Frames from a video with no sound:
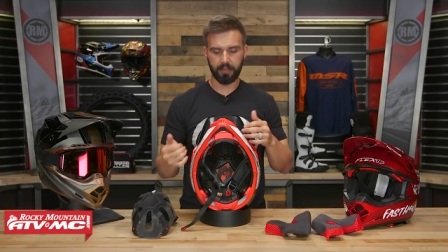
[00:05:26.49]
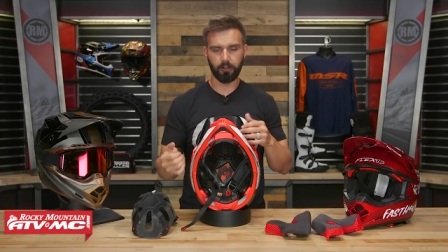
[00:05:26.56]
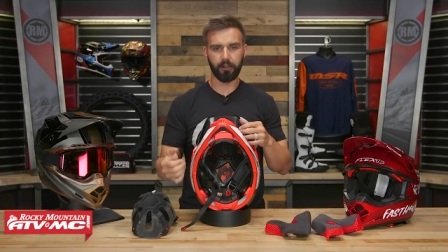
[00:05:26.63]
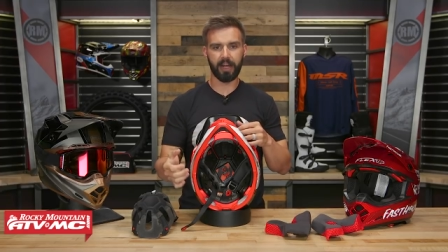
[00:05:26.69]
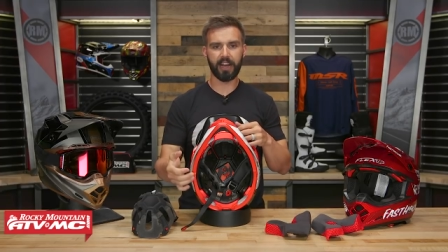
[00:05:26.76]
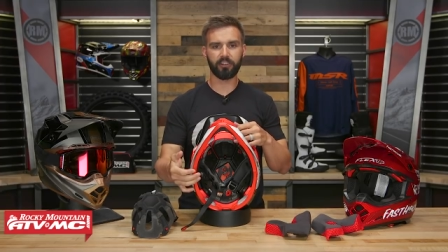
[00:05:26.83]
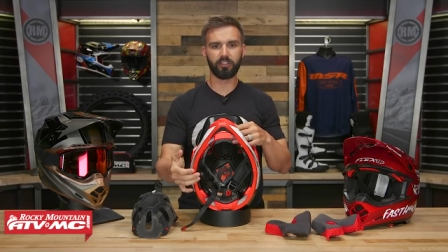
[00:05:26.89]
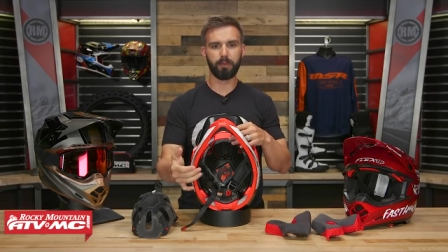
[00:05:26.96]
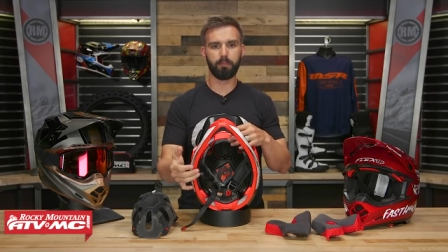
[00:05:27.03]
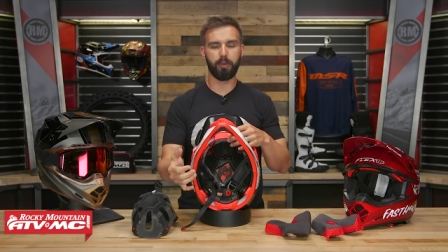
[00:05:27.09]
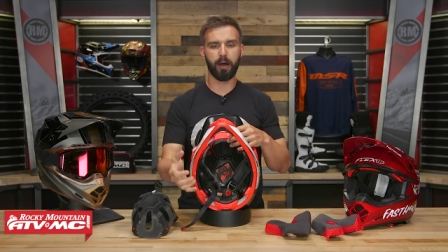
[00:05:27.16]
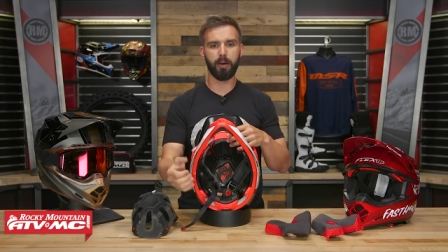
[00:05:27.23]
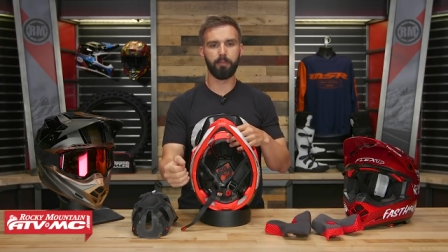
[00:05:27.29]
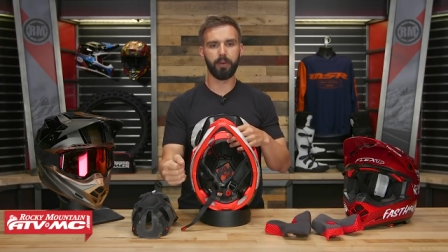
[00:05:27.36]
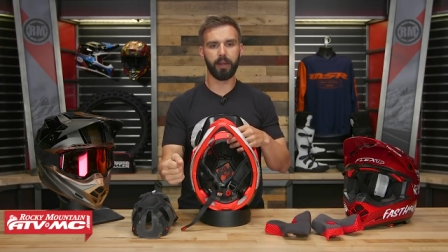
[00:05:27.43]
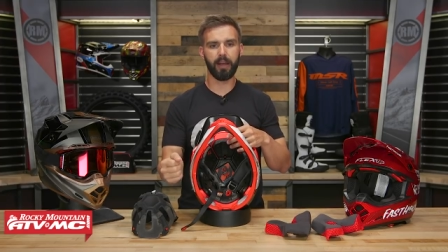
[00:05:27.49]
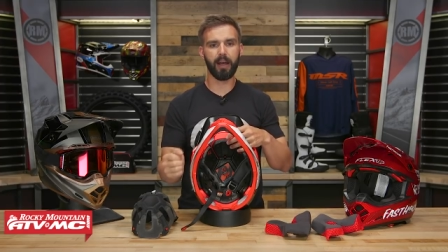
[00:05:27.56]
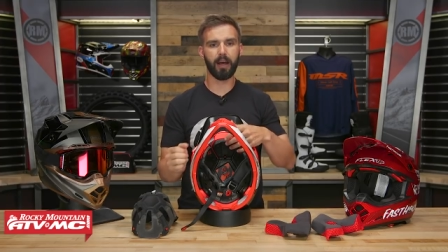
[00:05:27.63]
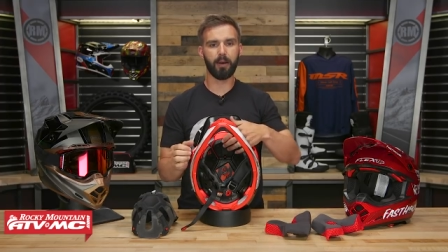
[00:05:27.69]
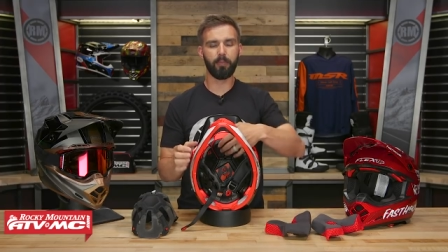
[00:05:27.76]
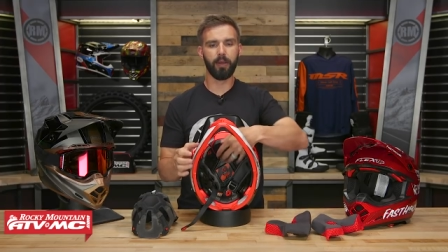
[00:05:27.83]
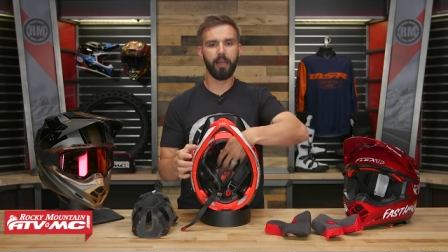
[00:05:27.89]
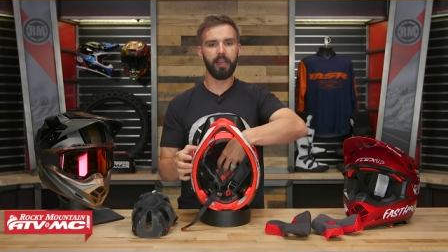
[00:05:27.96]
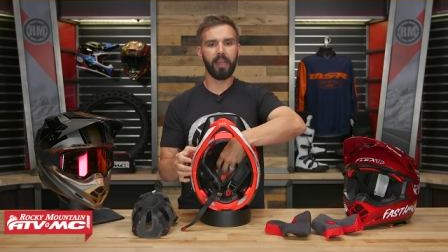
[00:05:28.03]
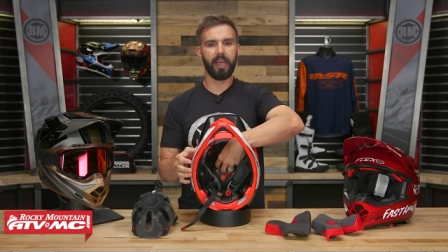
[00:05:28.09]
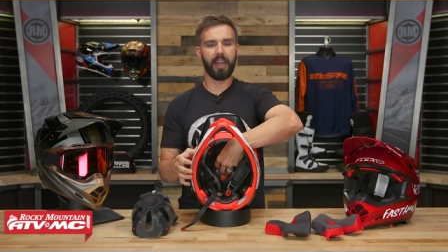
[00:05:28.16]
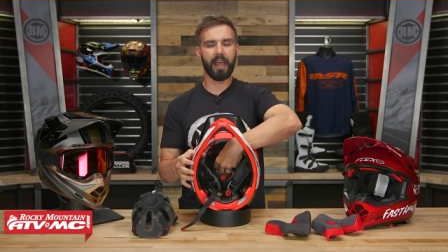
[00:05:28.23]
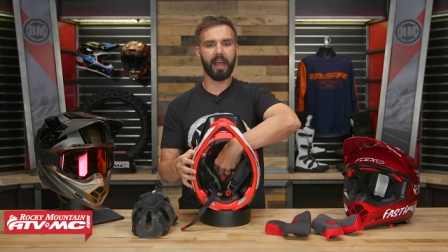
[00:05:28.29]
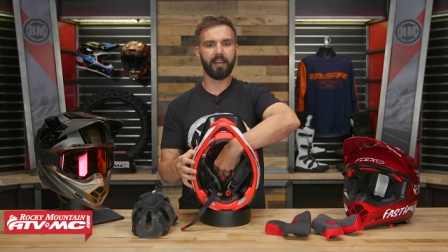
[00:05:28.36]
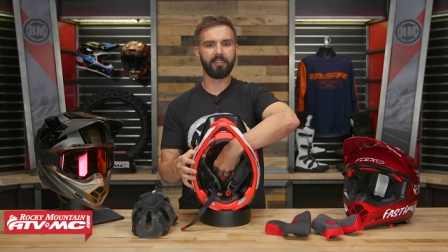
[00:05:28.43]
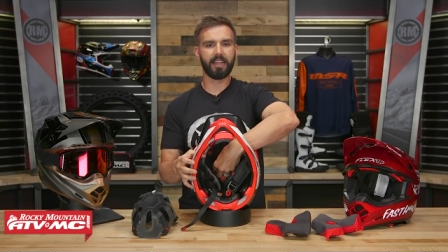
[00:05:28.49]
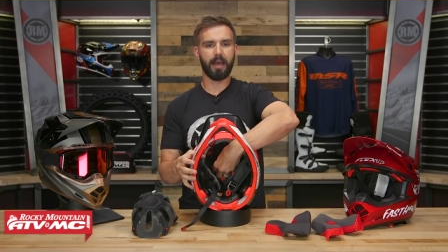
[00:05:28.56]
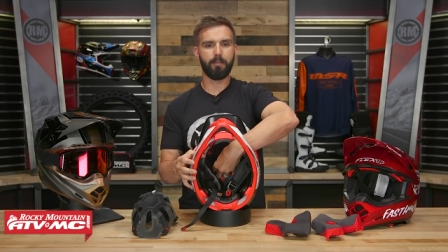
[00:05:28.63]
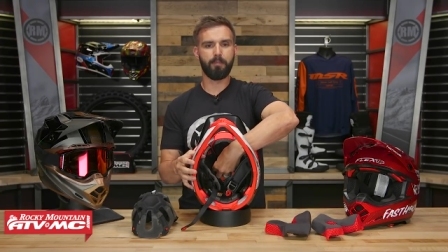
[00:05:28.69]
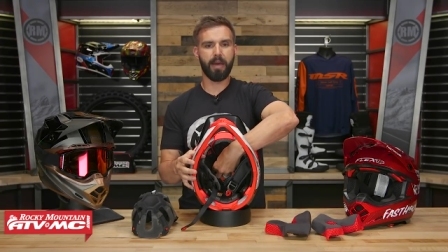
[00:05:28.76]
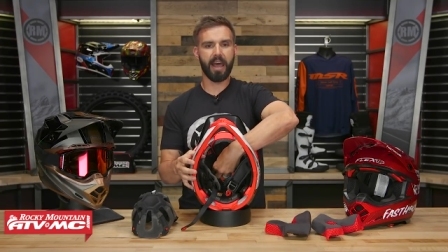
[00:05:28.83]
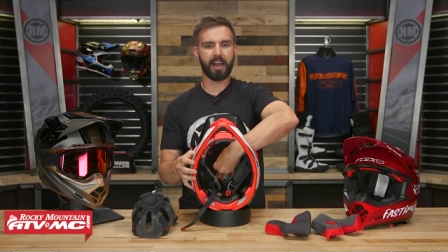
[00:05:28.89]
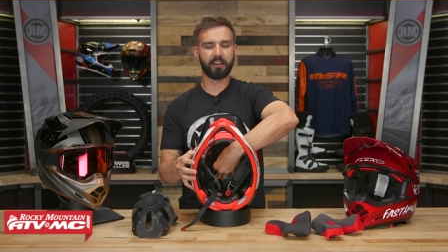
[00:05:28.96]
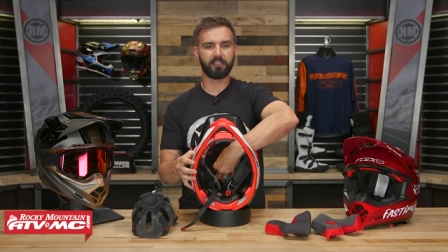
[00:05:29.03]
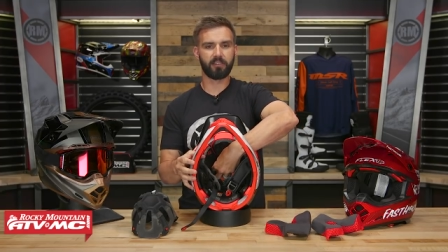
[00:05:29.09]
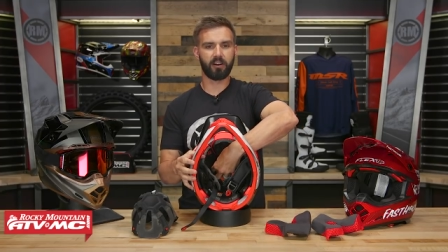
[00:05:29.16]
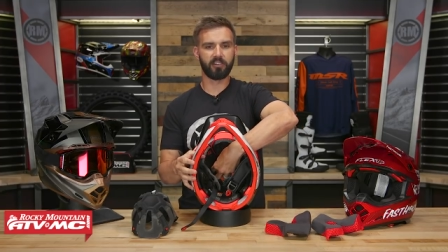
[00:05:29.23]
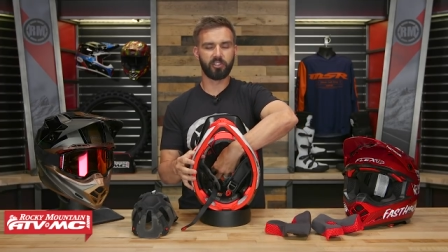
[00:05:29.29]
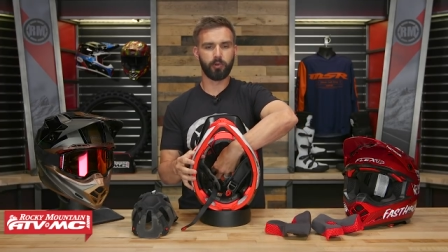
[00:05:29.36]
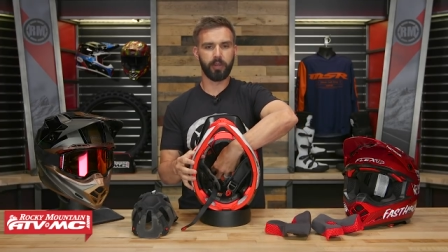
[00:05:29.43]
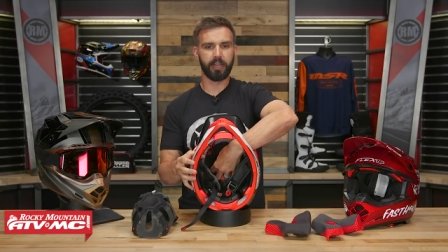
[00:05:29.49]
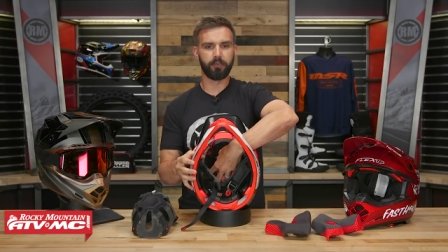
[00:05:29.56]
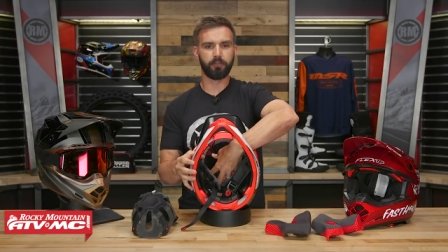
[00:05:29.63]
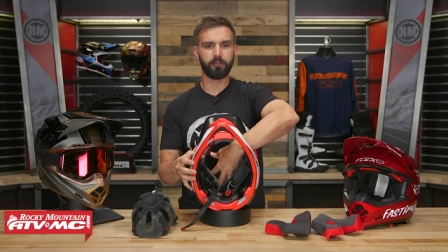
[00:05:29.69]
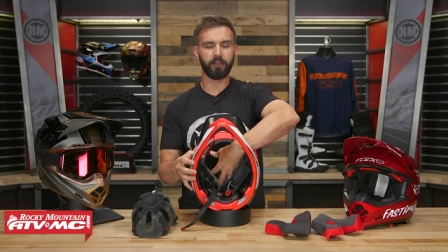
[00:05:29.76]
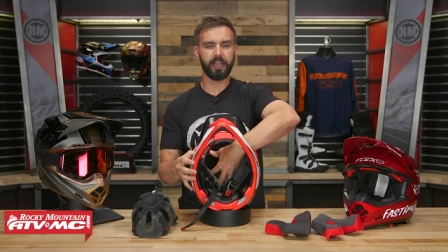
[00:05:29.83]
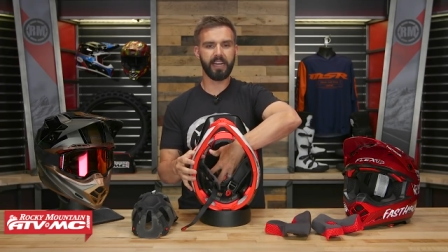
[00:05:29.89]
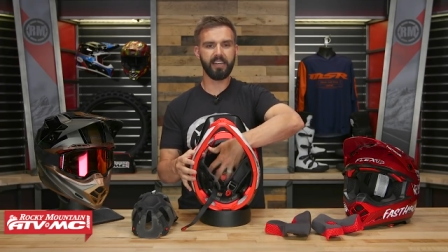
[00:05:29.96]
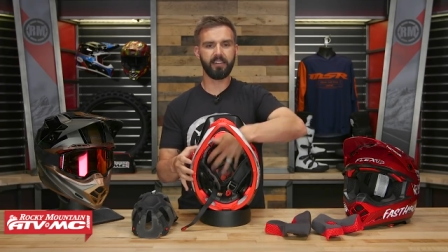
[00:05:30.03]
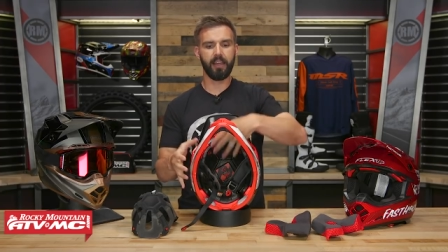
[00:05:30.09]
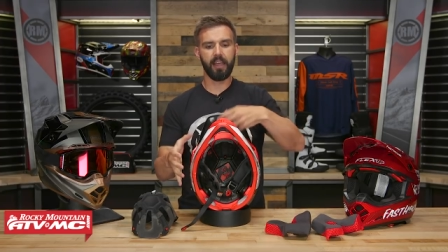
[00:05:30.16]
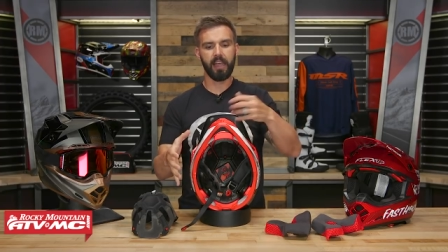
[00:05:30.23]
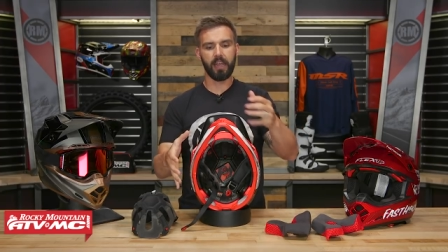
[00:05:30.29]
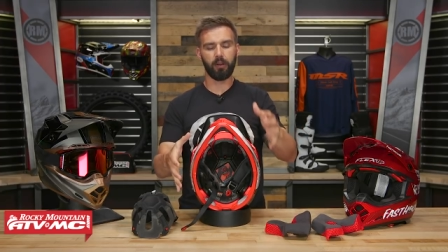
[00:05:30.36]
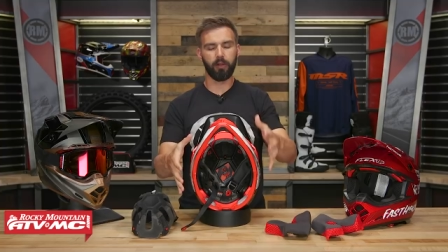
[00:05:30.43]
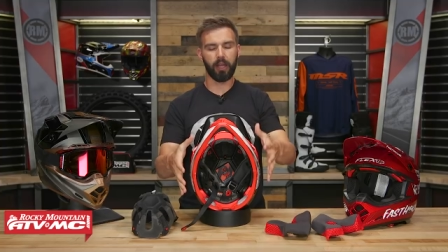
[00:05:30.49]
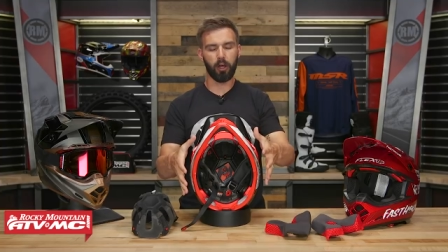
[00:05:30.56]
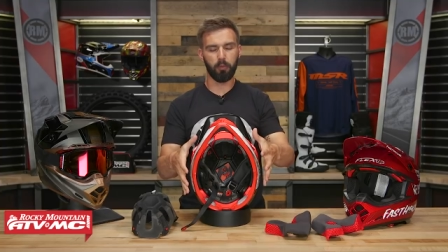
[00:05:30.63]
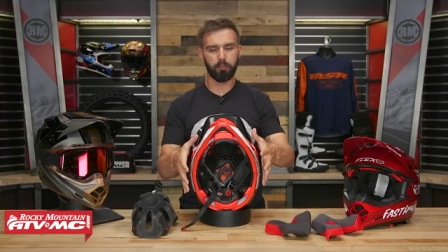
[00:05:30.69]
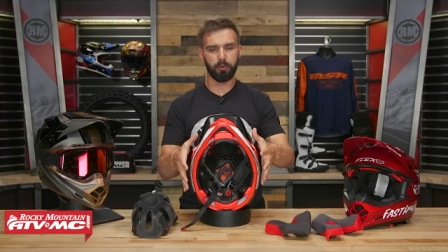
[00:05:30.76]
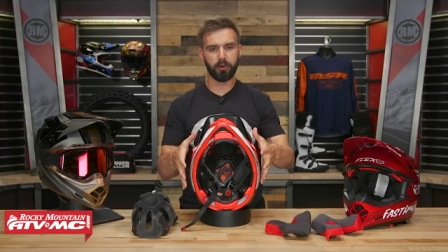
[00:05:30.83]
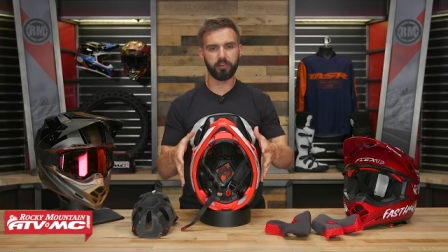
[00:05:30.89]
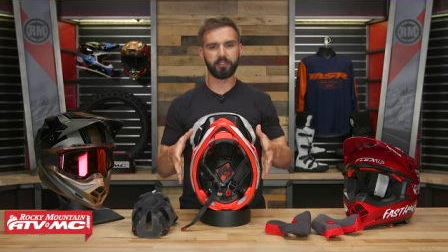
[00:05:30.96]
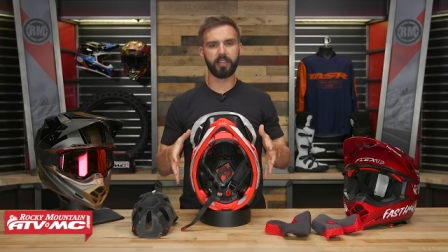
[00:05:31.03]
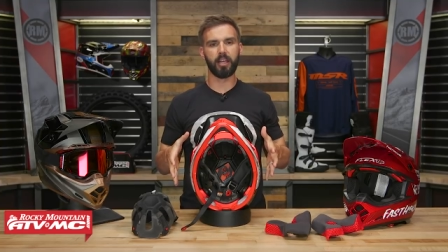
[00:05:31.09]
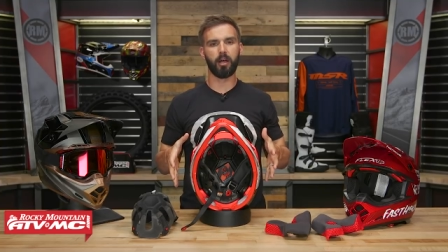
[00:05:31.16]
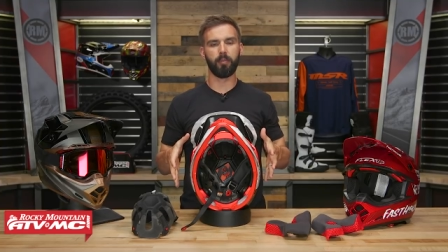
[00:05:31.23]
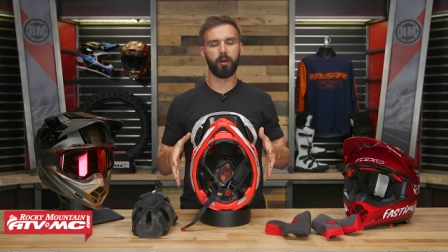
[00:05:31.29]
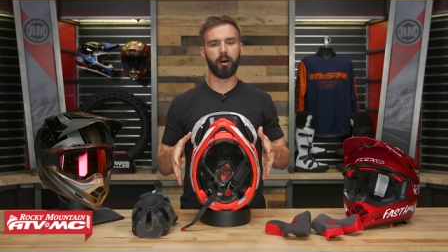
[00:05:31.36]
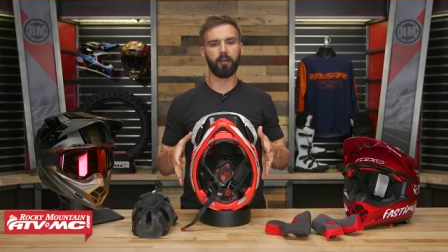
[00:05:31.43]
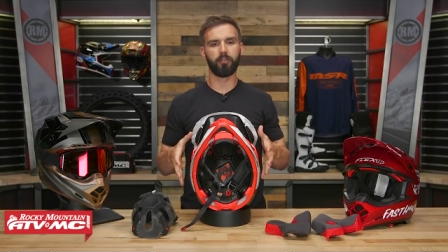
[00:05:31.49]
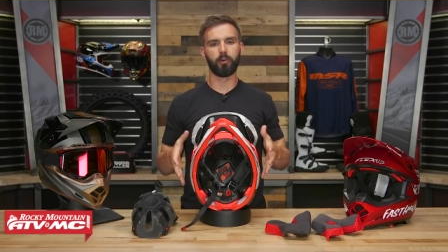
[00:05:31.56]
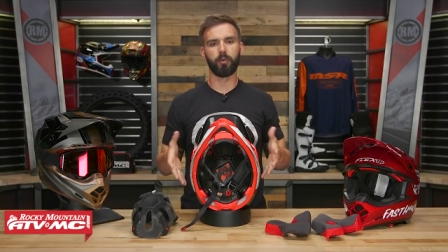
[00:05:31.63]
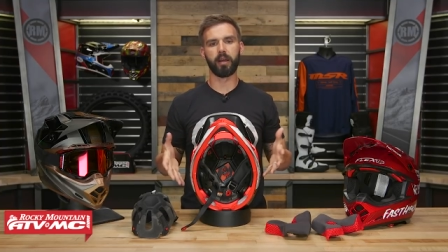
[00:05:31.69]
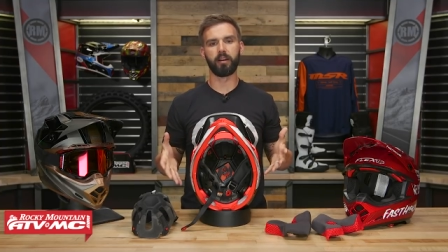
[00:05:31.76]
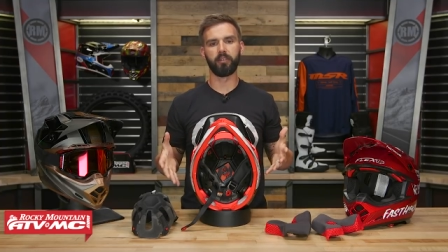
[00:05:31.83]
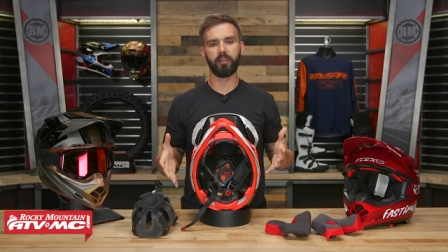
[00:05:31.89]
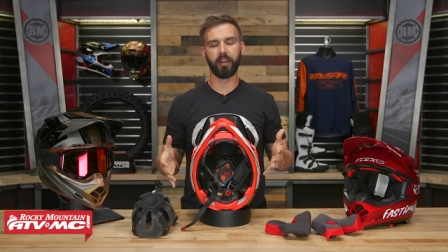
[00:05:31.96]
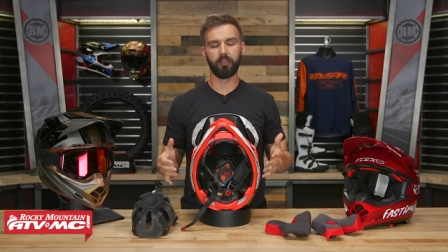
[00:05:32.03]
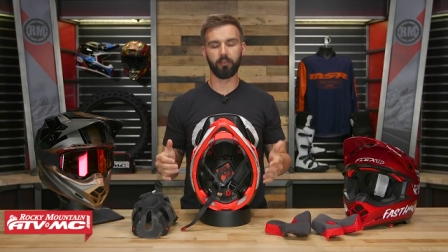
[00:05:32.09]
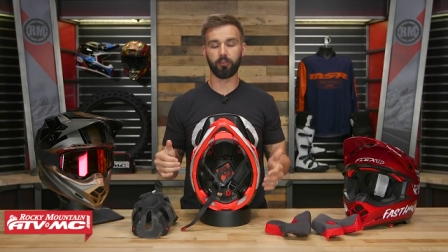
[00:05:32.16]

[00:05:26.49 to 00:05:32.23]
they'll actually pump it up, and as that bag starts to inflate, it'll help push the helmet off the rider's head.